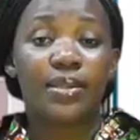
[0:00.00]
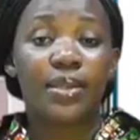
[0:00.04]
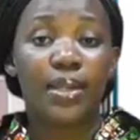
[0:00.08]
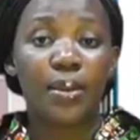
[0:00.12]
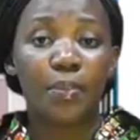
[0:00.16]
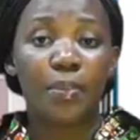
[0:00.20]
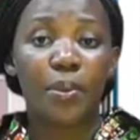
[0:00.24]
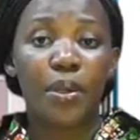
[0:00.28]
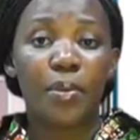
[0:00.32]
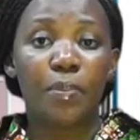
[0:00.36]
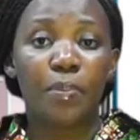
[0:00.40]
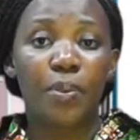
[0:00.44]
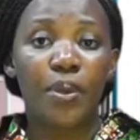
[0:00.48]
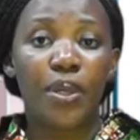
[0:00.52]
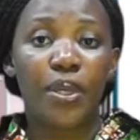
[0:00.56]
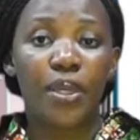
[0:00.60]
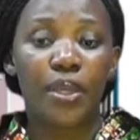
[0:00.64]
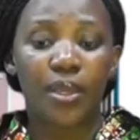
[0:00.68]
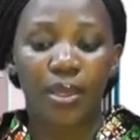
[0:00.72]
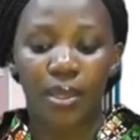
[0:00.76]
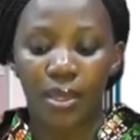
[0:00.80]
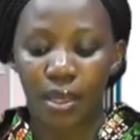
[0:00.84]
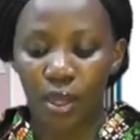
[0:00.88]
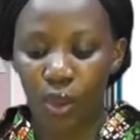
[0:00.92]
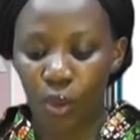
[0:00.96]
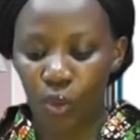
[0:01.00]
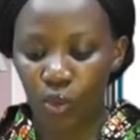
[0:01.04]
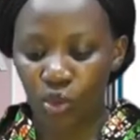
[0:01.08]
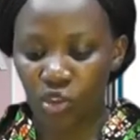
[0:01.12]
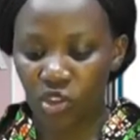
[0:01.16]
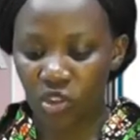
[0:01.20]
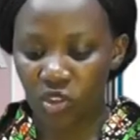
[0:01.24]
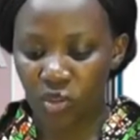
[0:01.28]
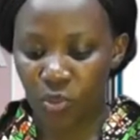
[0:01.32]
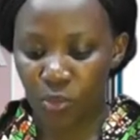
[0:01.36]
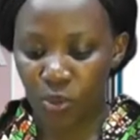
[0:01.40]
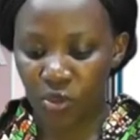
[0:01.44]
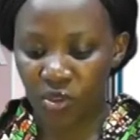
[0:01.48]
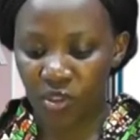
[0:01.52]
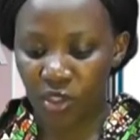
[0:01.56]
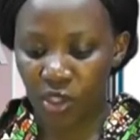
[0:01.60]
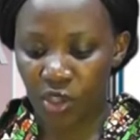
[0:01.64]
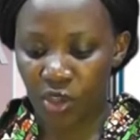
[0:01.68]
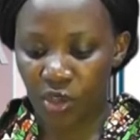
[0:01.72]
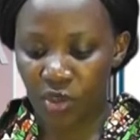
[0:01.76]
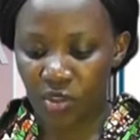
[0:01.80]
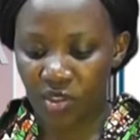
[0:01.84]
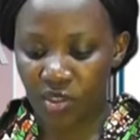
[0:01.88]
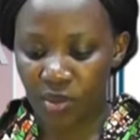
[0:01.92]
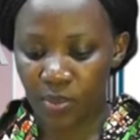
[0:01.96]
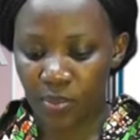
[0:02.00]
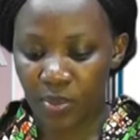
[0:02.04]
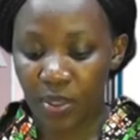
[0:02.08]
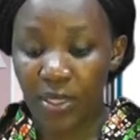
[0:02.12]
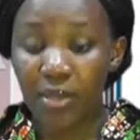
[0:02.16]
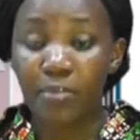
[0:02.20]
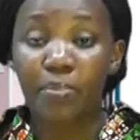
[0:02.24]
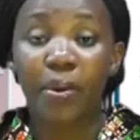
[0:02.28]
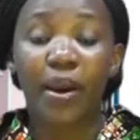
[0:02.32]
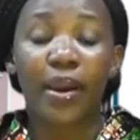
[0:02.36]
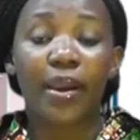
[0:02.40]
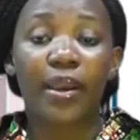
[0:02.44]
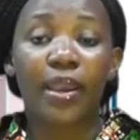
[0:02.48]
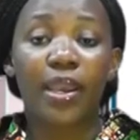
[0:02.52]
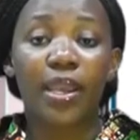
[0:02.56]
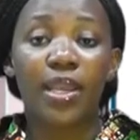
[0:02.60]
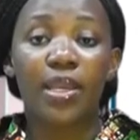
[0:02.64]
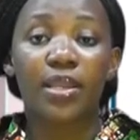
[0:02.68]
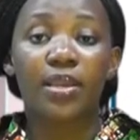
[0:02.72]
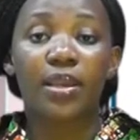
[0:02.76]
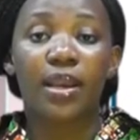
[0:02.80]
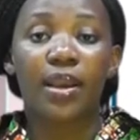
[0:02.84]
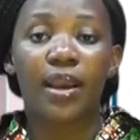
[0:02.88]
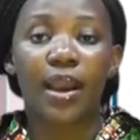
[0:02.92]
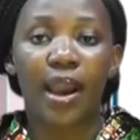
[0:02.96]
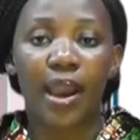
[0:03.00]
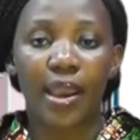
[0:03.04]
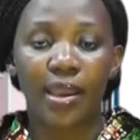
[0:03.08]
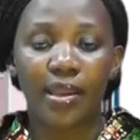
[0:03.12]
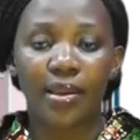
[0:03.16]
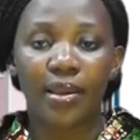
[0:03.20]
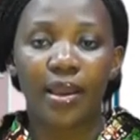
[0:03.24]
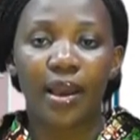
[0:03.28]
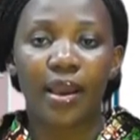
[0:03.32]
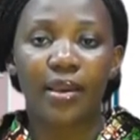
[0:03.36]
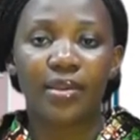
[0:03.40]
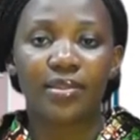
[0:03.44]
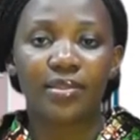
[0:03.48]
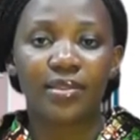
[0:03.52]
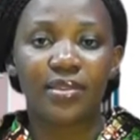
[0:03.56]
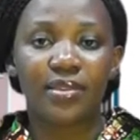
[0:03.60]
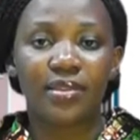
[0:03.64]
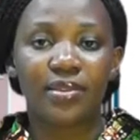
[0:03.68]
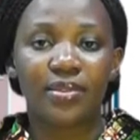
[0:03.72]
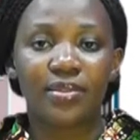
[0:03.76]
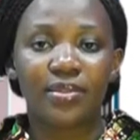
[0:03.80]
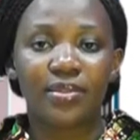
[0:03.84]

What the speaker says: DPP launches prosecutor plea bargain guidelines.